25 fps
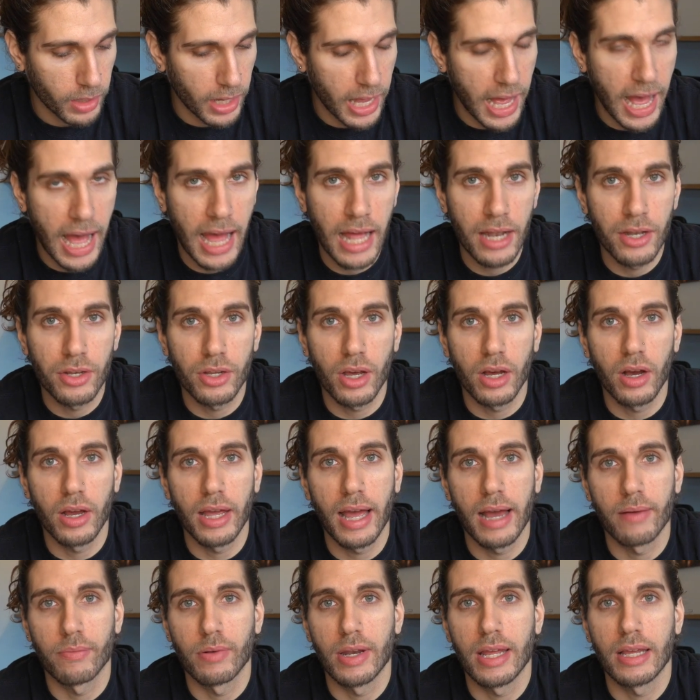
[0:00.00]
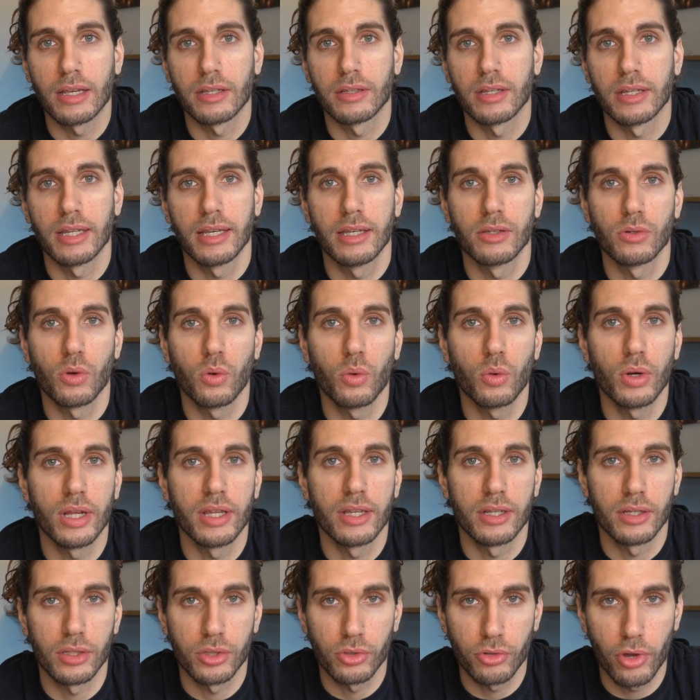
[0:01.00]
And I have links to these all in
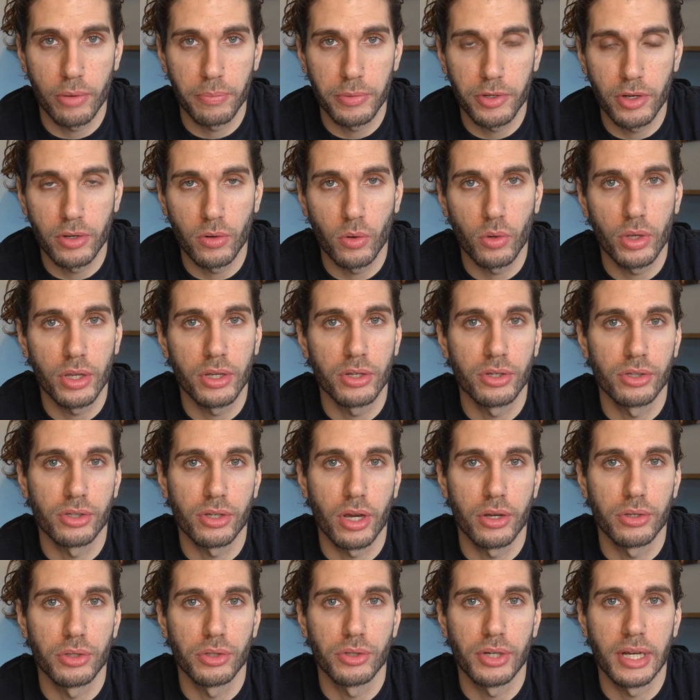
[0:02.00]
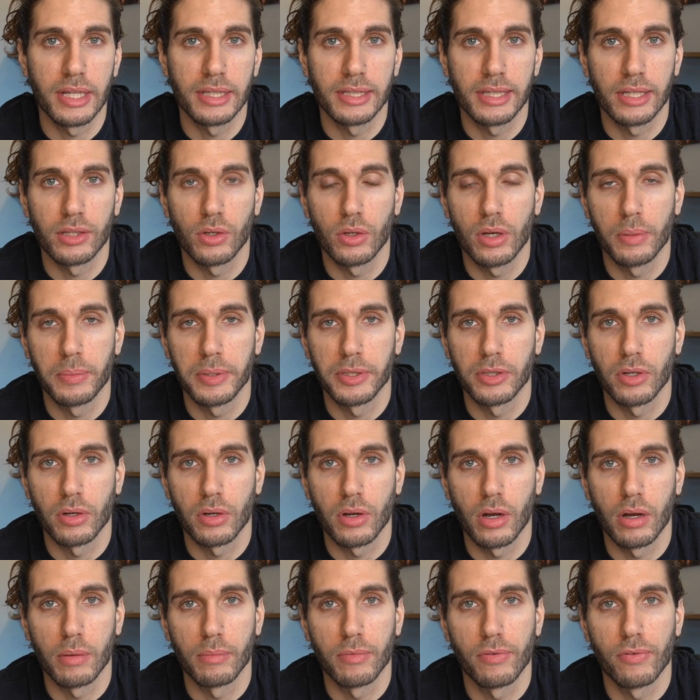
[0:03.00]
the description, or you can just go to
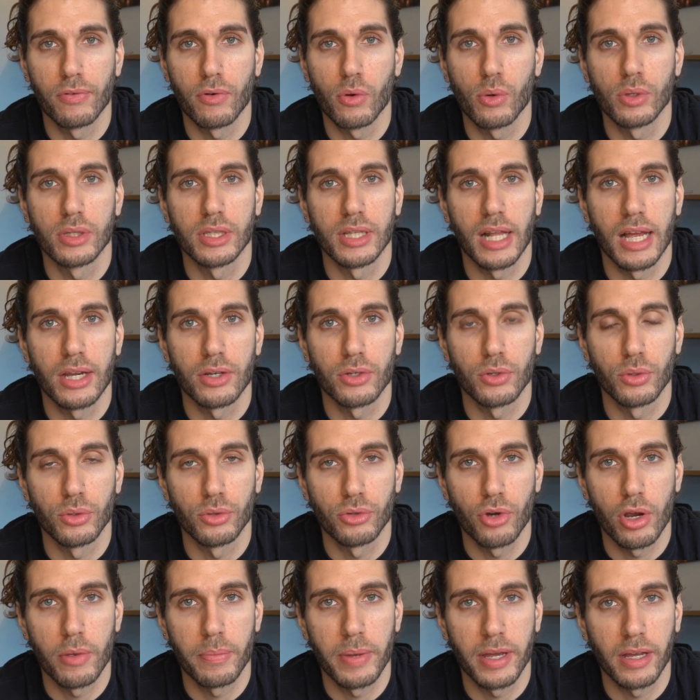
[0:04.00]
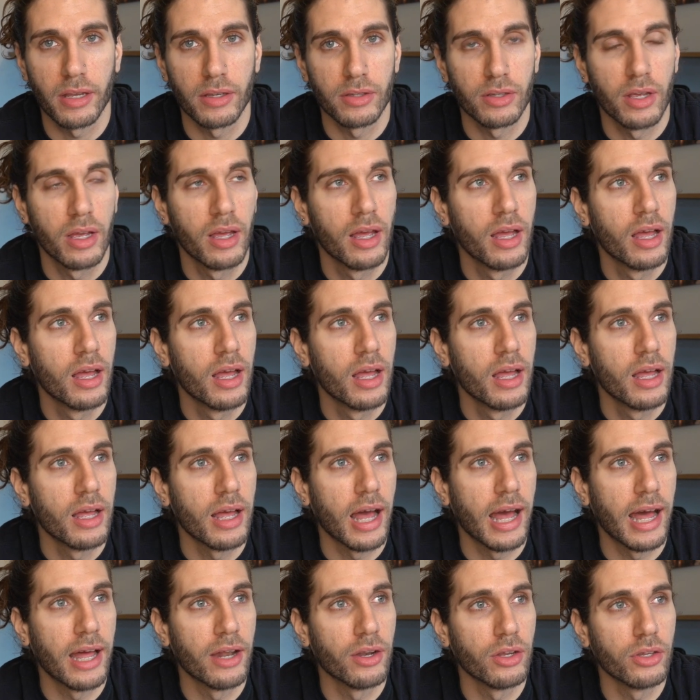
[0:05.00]
transcendyourlimits.com/nootropics,
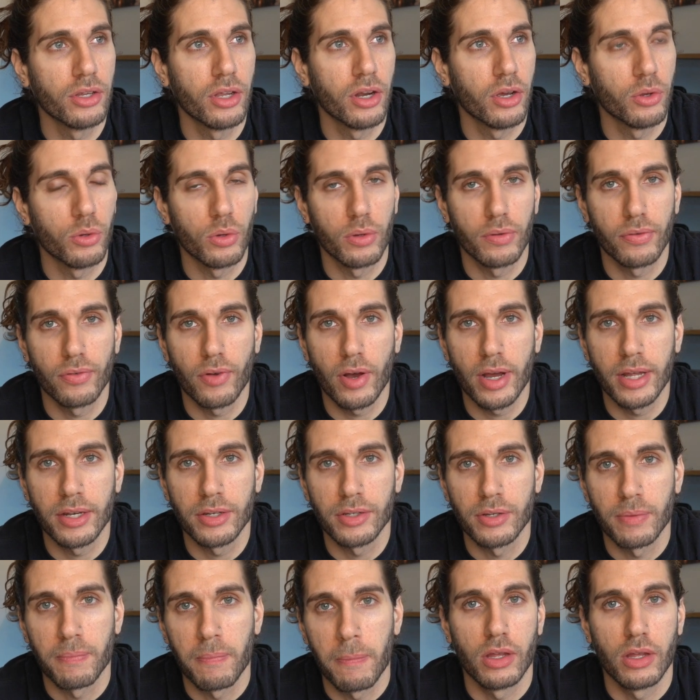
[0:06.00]
and you will find